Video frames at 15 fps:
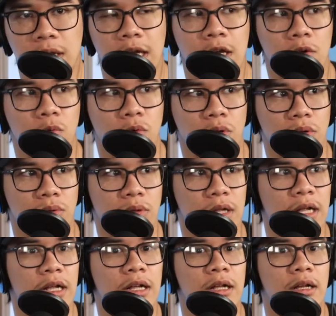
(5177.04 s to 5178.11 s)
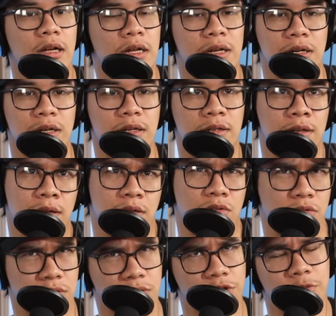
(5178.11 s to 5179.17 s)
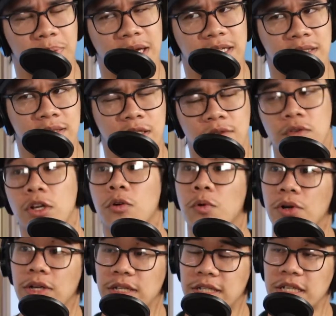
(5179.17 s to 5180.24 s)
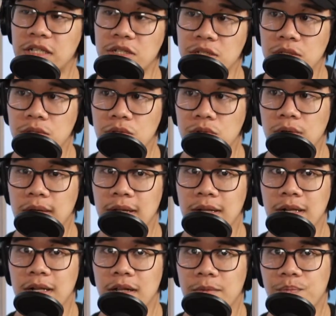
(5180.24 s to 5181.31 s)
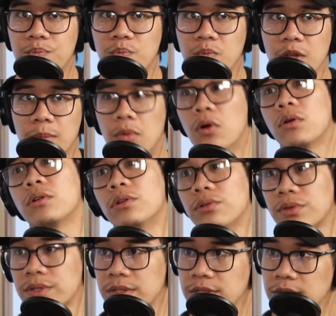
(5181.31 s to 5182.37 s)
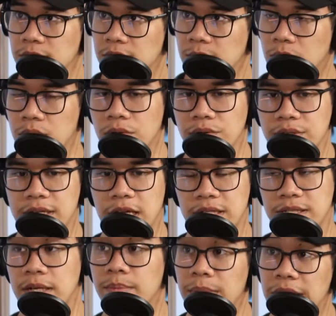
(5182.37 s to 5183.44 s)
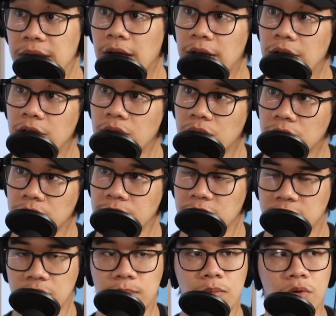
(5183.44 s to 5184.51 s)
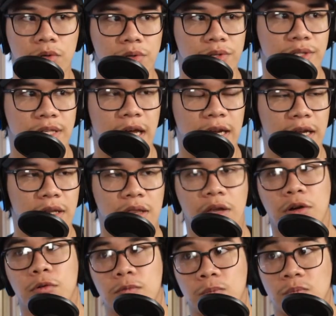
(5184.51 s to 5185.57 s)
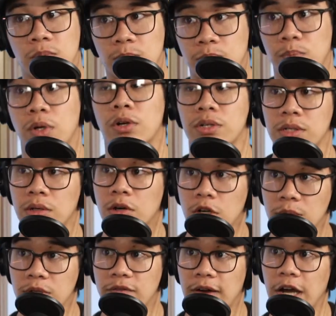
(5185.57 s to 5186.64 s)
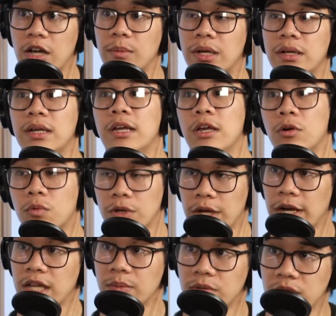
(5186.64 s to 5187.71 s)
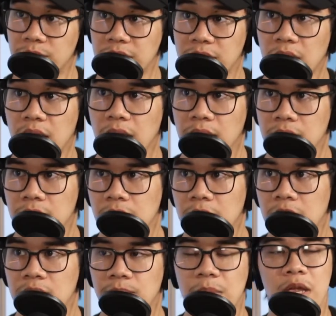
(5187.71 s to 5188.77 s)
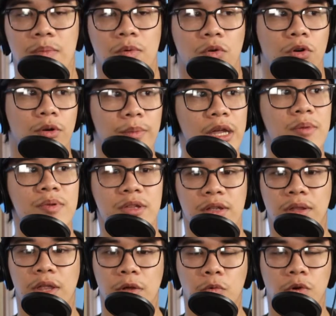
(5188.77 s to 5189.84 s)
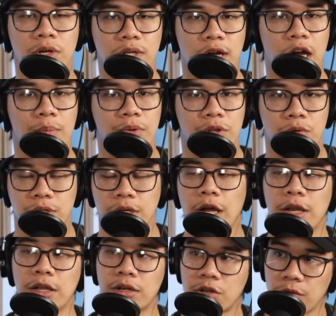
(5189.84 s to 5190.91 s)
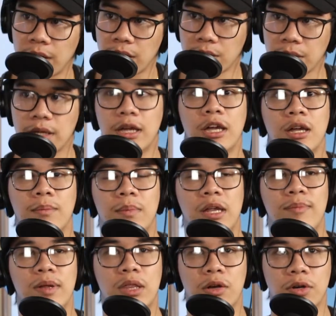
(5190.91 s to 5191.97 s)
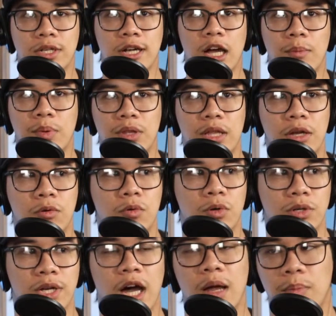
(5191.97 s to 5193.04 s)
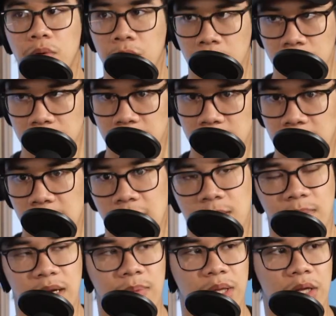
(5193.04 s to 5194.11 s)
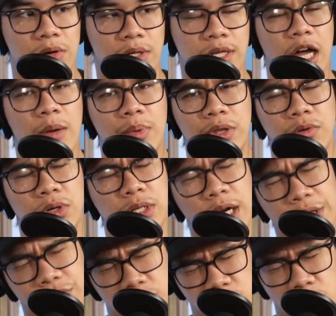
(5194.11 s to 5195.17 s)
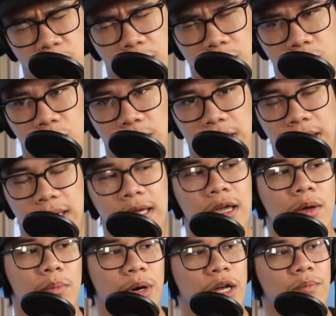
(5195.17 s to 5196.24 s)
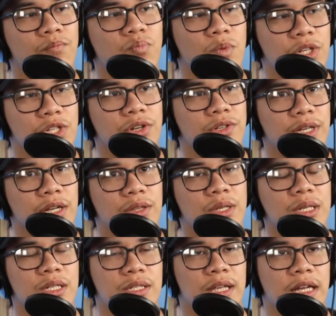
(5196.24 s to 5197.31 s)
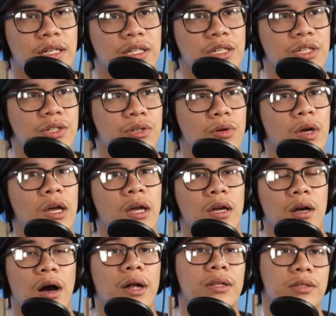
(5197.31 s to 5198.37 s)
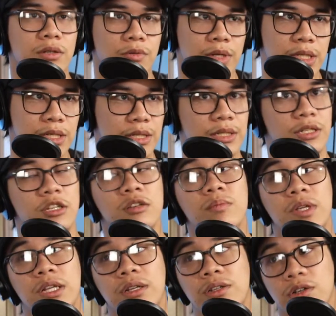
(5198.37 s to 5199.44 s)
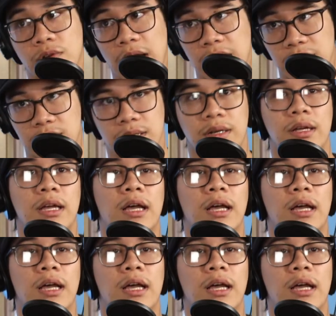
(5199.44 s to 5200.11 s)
or and George Lopez and stuff, where it teaches you morals that some may not know. So morals that in their personal home environment were not able to be taught. Maybe they were taught, but they were taught incorrectly. Maybe they were taught, but they were taught poorly. Maybe they were taught, but they were taught the wrong way. But shows like this that teach you consequences, human interaction,